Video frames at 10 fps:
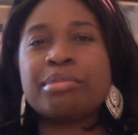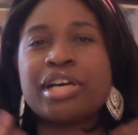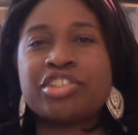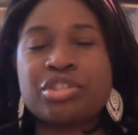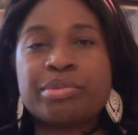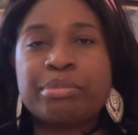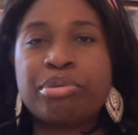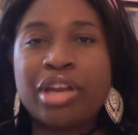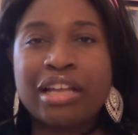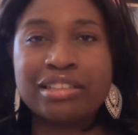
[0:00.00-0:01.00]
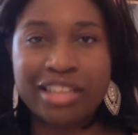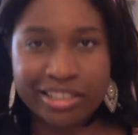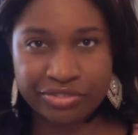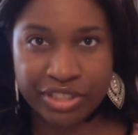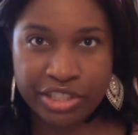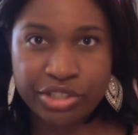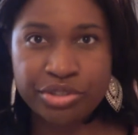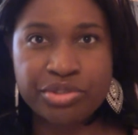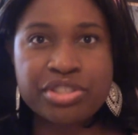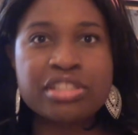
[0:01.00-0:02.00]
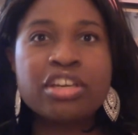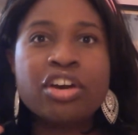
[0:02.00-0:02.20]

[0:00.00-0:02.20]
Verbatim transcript: I just want to put out a lot of videos